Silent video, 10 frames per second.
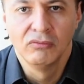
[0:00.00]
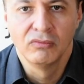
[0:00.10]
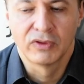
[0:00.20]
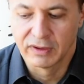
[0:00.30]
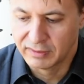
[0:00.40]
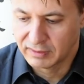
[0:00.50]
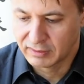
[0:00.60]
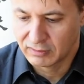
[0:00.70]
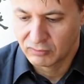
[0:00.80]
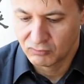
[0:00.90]

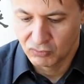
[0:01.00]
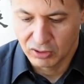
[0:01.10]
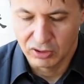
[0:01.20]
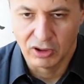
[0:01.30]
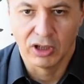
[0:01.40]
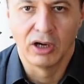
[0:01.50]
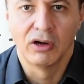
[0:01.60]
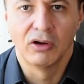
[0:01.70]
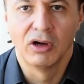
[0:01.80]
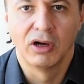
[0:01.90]
this
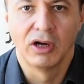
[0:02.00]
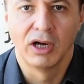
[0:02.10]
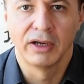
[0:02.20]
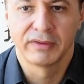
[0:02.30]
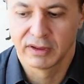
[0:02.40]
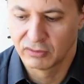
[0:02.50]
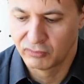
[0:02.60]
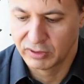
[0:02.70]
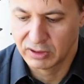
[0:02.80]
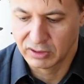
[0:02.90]
I think
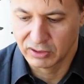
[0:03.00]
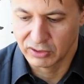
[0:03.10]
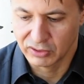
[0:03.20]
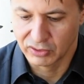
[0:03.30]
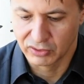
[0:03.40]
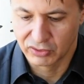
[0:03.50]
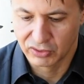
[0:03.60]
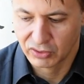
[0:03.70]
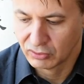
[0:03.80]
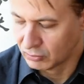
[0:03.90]
will
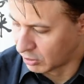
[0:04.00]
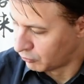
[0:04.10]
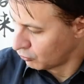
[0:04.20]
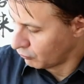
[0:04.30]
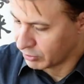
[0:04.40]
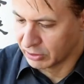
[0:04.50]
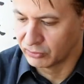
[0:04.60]
help you.